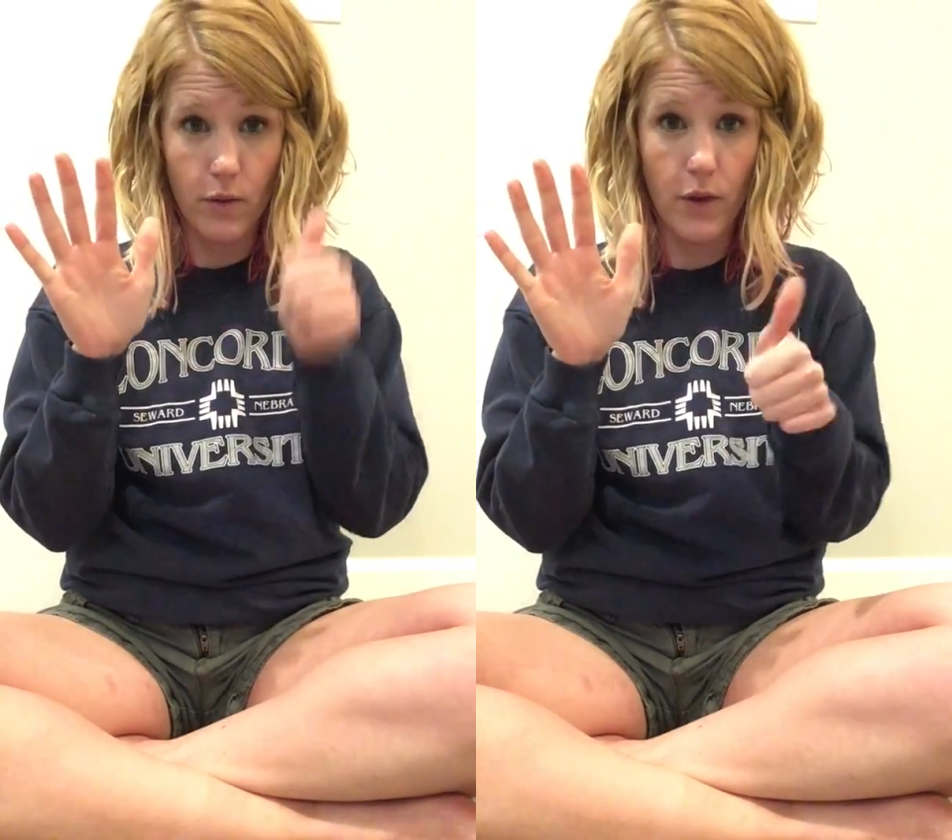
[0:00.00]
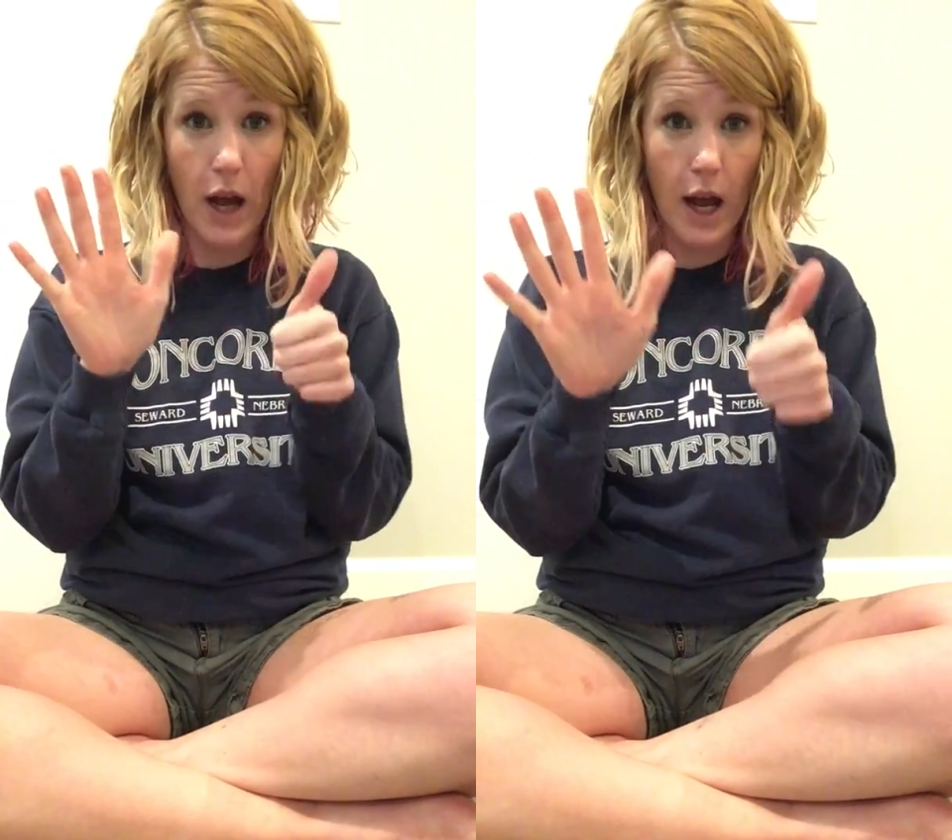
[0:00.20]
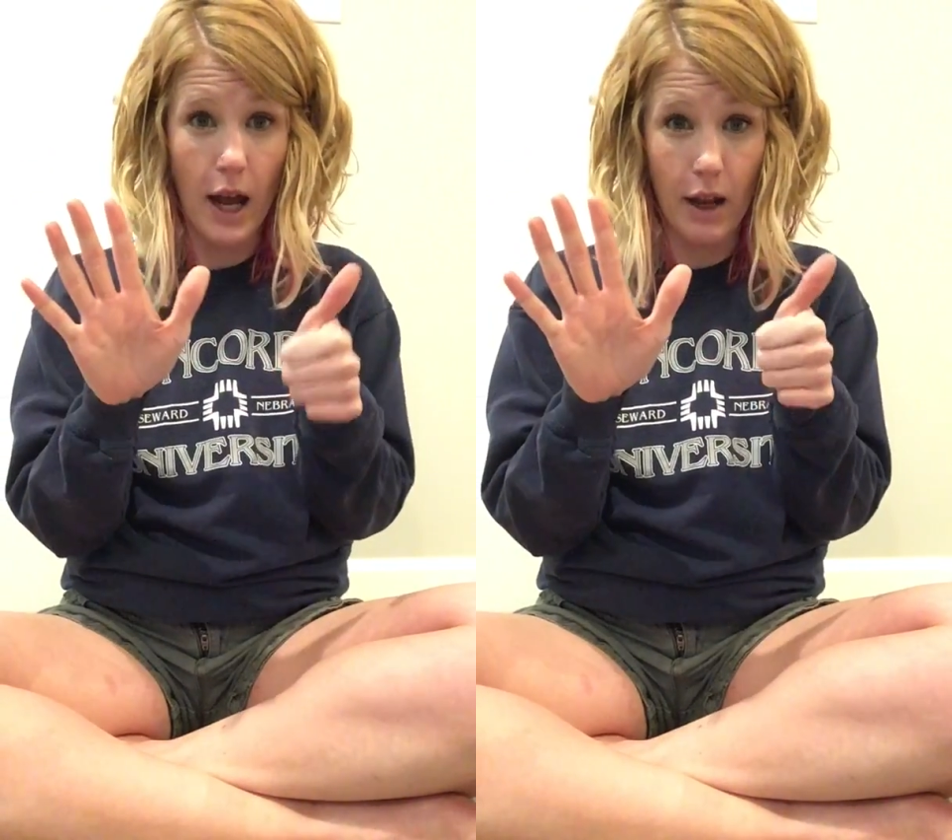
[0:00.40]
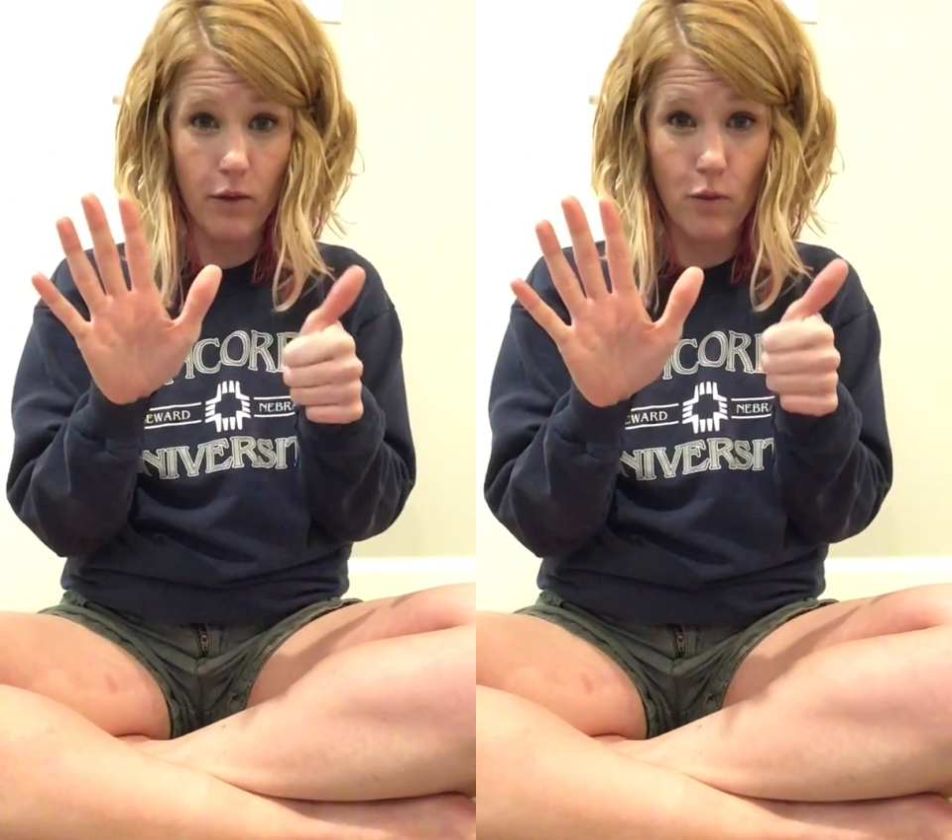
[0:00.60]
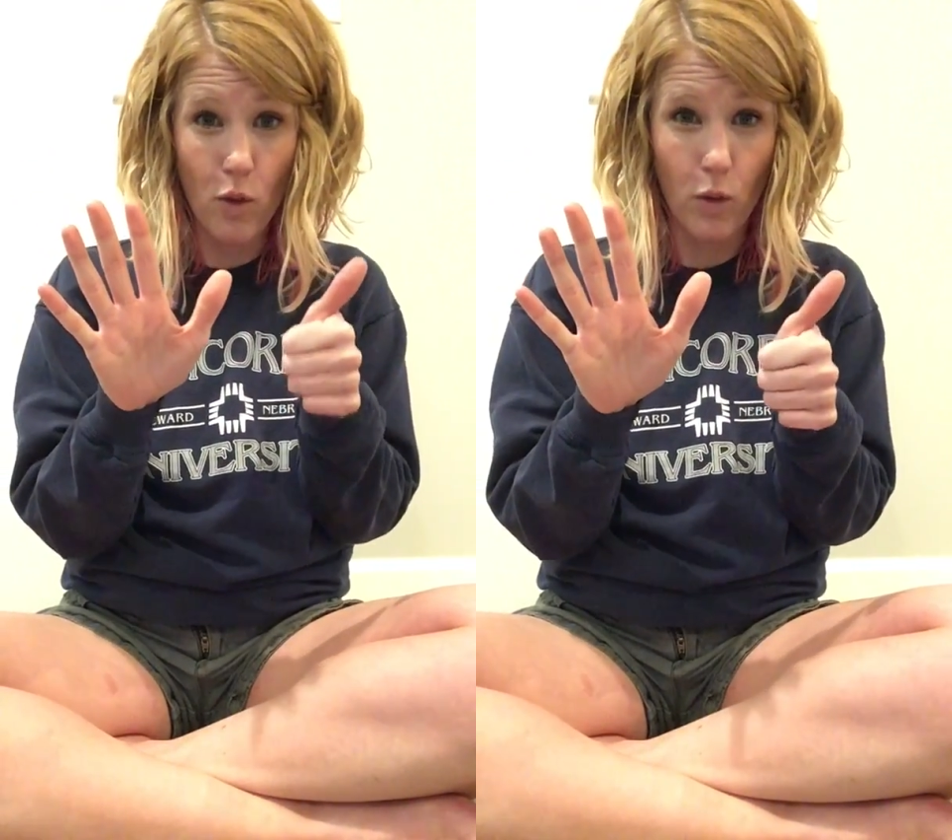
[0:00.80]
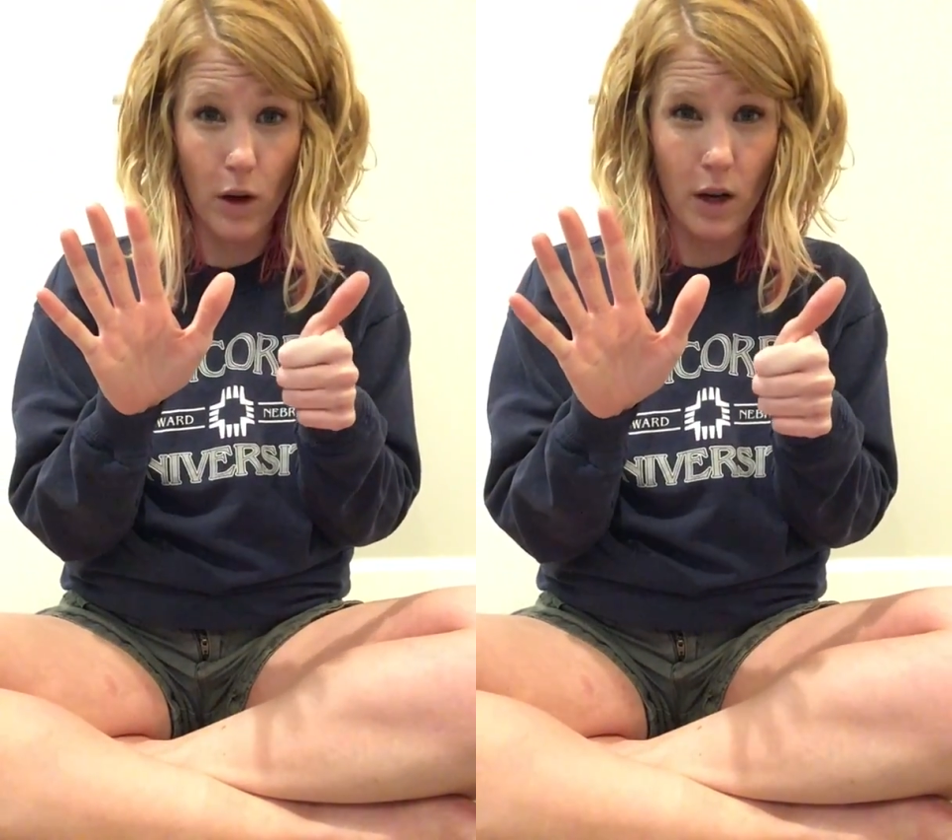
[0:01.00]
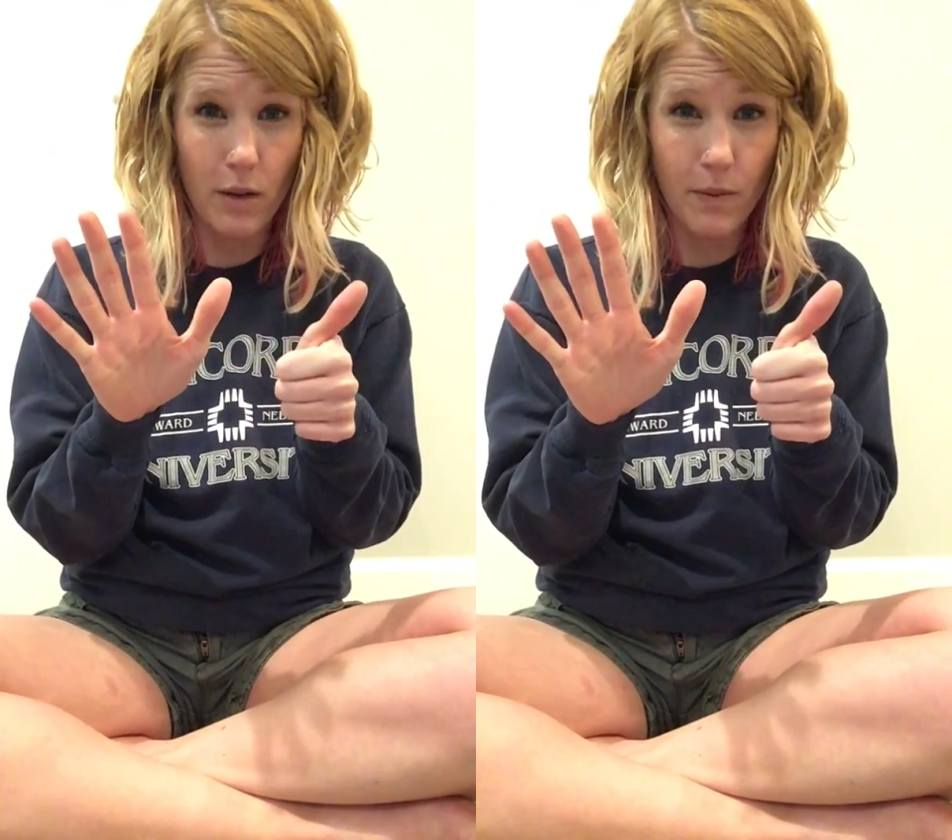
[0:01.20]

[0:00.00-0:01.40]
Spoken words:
5 more,